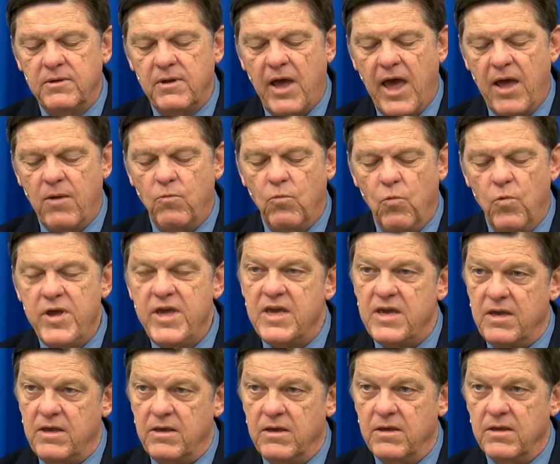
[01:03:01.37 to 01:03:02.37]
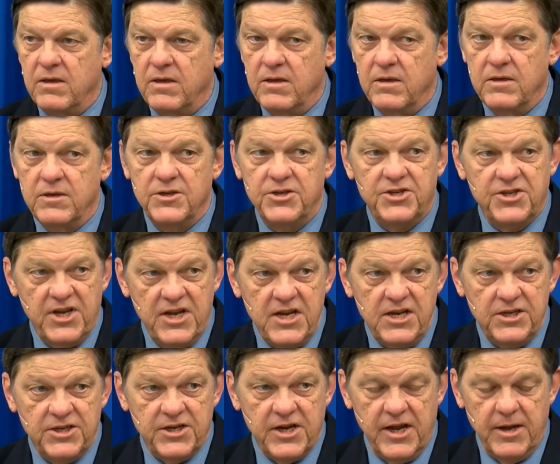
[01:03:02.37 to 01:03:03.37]
and we
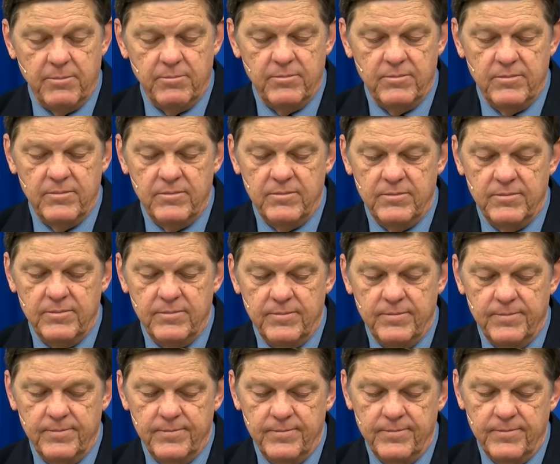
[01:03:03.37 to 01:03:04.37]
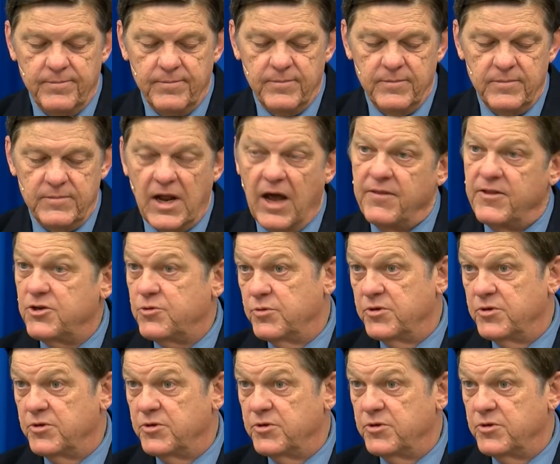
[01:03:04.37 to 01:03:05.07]
seized him. Now, this